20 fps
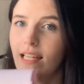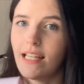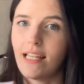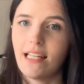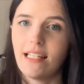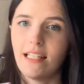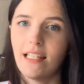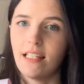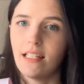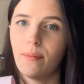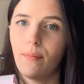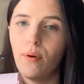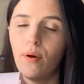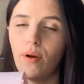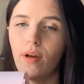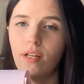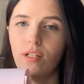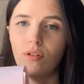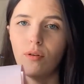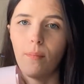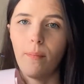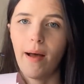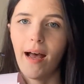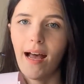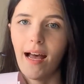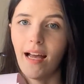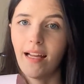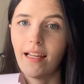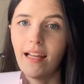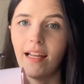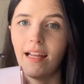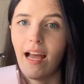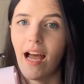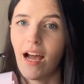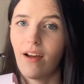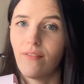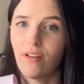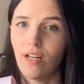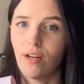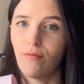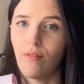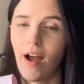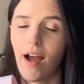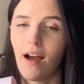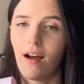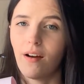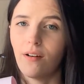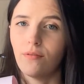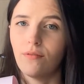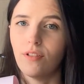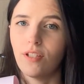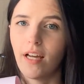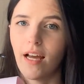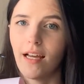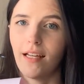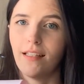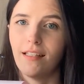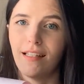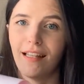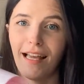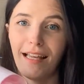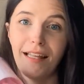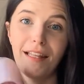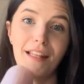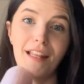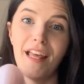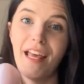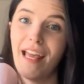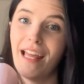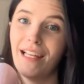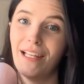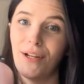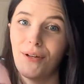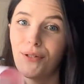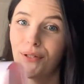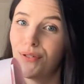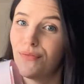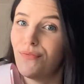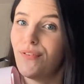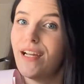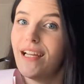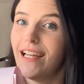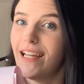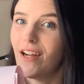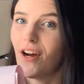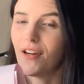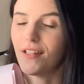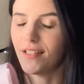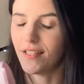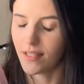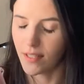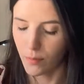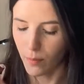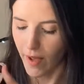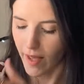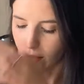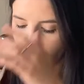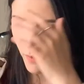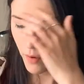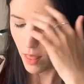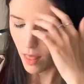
easy to put in your bag and carry around, and it looks really nice as well.